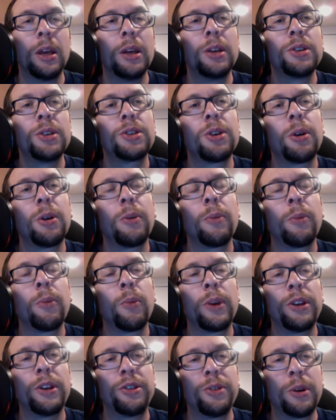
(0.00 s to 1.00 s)
So
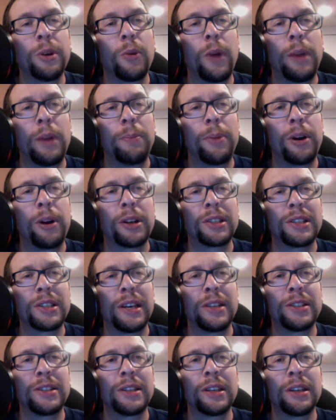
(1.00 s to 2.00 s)
when you're doing white box
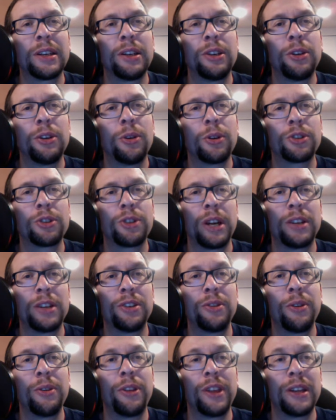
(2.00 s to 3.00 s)
testing, you're trying to
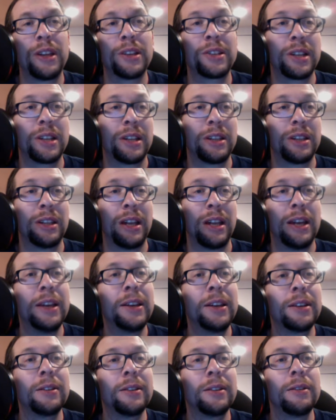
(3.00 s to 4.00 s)
do things
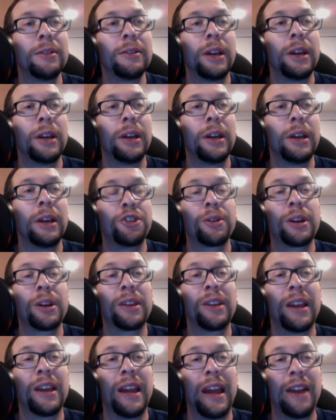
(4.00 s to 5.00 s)
like ensuring
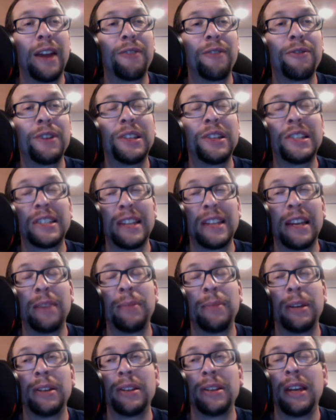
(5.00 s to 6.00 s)
that every
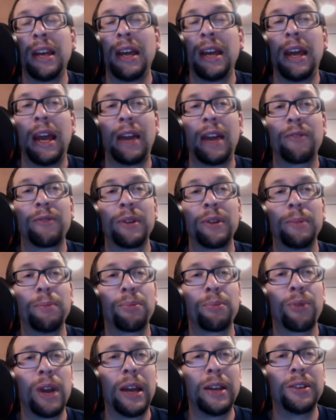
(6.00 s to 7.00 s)
statement, every
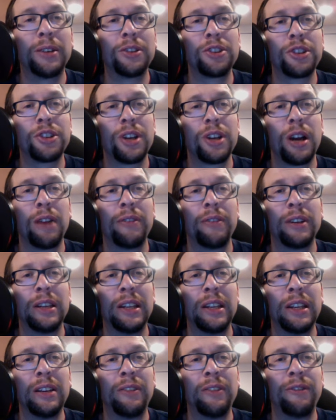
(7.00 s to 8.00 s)
branch of an
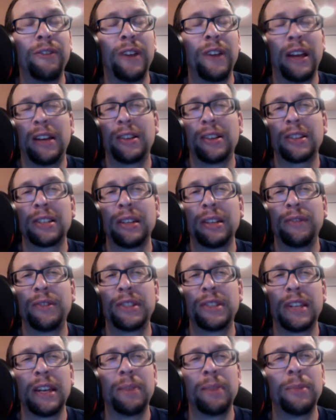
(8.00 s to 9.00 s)
if, else if
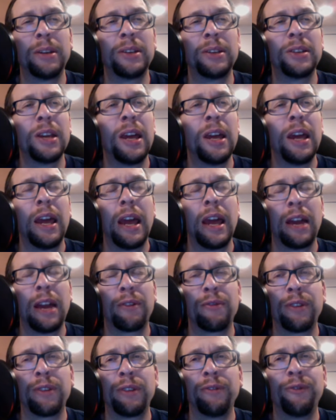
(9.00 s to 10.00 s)
statement,
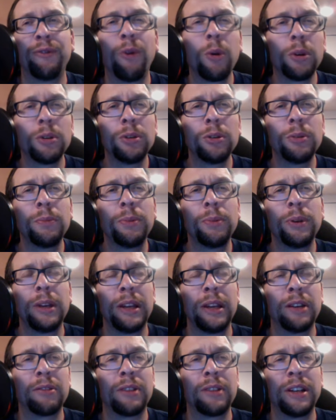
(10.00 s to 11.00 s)
every for loop,
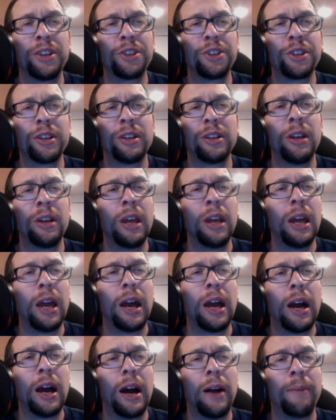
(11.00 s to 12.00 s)
iteration,
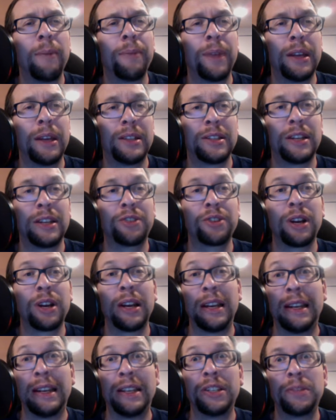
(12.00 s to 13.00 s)
um, etc.
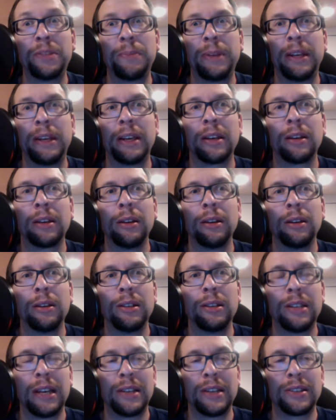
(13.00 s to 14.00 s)
is being
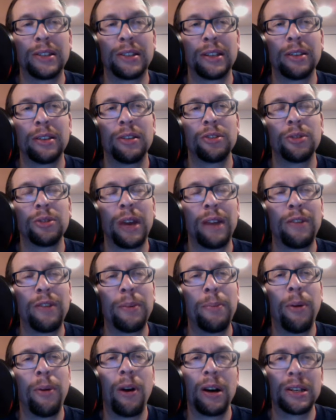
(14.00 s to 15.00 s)
tested. So every
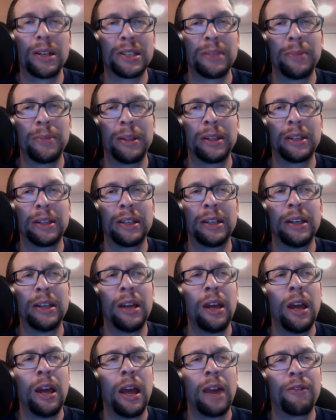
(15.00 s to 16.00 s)
possibility,
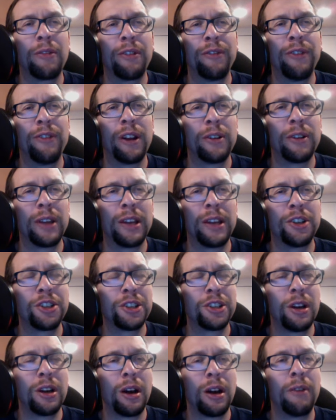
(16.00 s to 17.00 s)
every
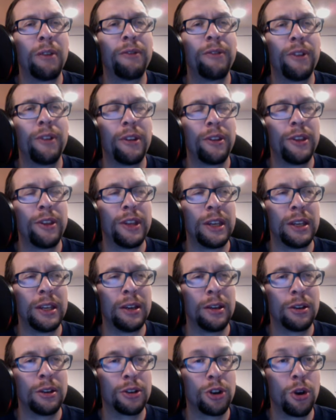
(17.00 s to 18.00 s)
variation of the
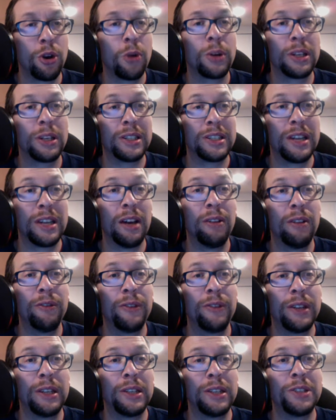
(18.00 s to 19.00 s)
code itself
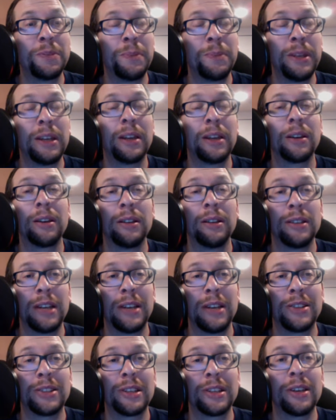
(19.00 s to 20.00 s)
is being
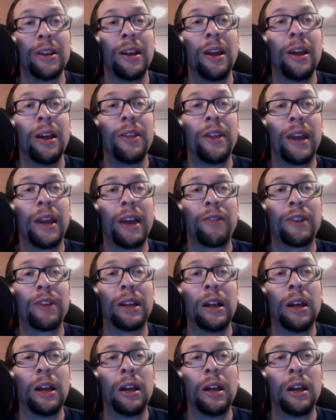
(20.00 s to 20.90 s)
tested, that every